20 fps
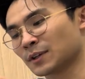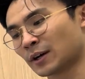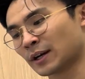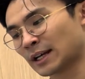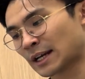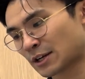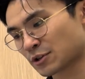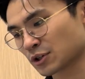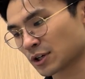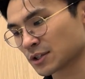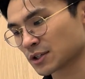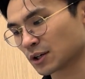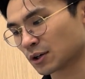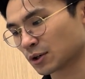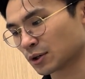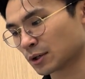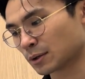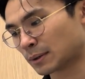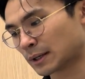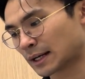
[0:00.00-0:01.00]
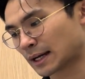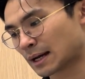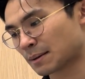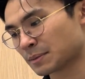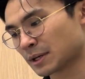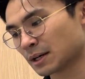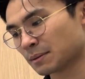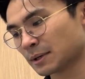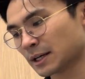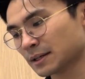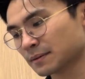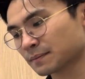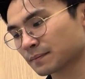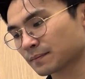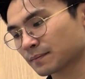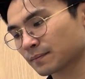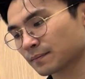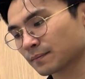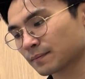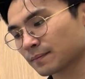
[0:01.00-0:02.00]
Your electrons are all going to want to come here, man.